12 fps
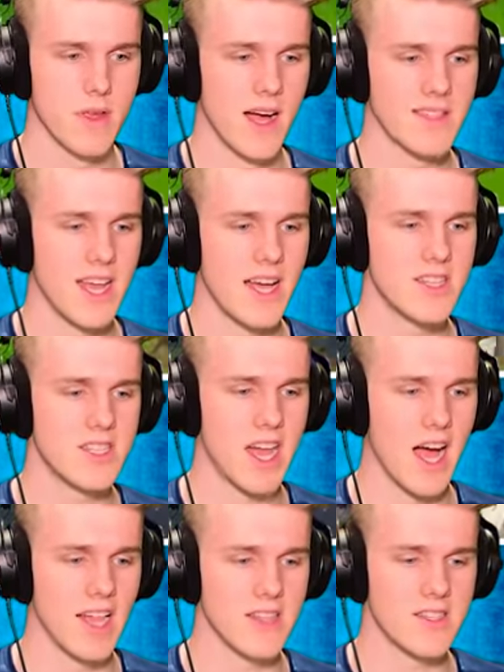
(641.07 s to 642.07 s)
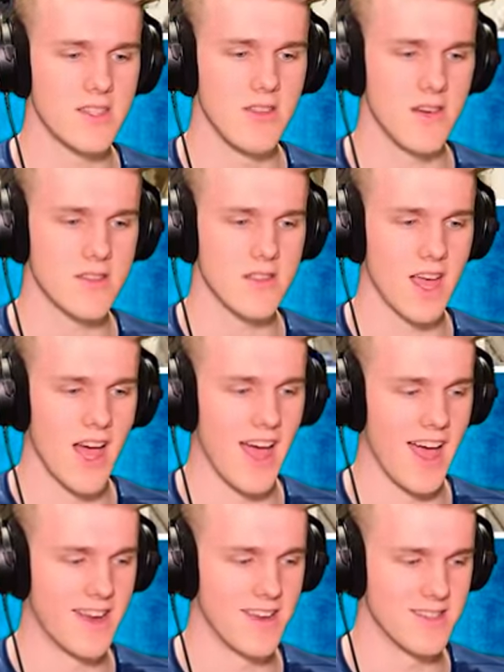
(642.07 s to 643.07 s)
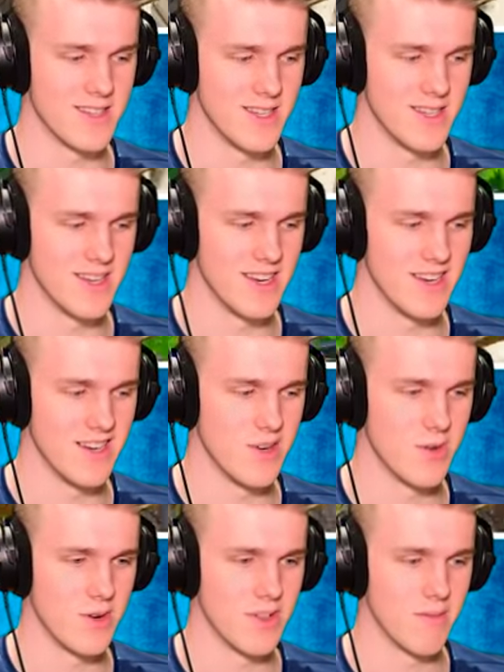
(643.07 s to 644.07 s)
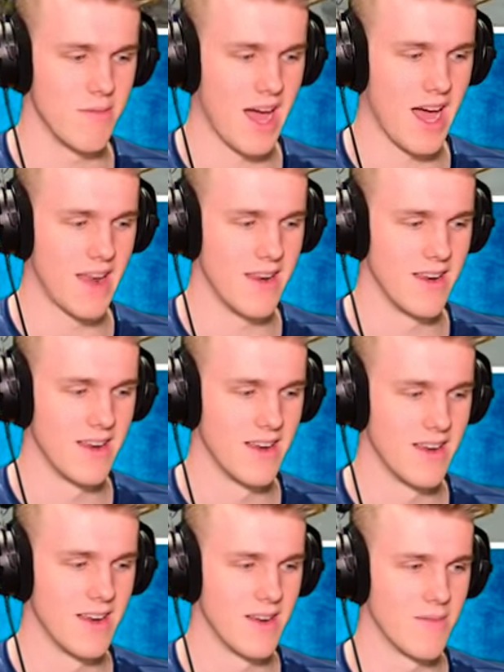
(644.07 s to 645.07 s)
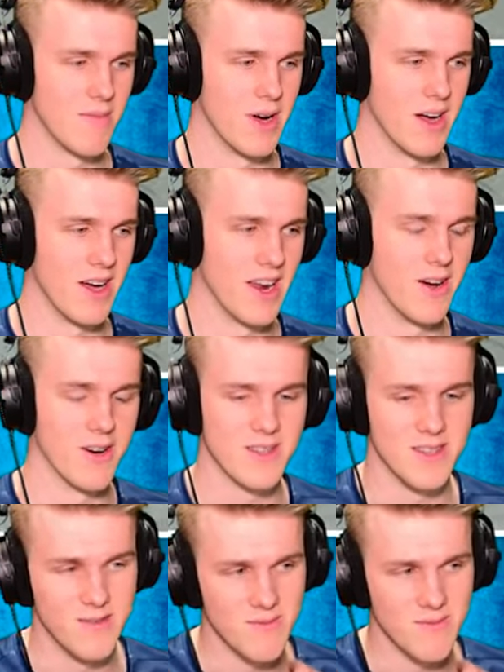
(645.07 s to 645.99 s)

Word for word: Uh, see, I just I just knocked a guy because he didn't he didn't do anything bad, but I knocked